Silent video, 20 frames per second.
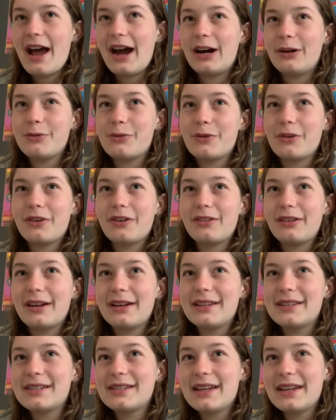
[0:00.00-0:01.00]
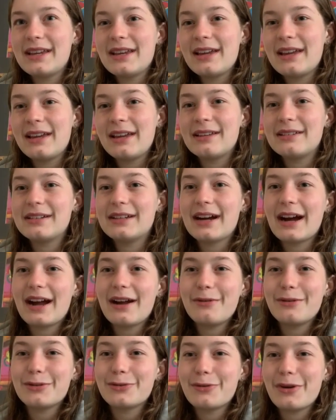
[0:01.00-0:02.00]
and we were all like singing, and
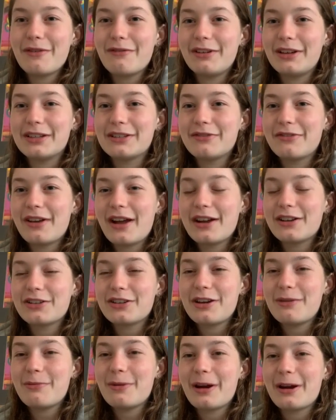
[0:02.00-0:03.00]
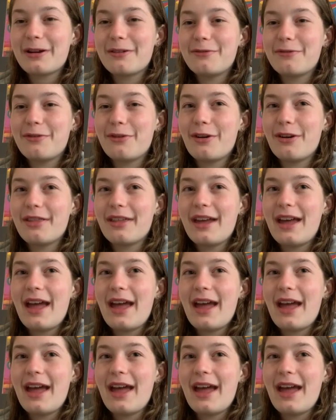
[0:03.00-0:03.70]
Guy was waving his flashlight back and forth,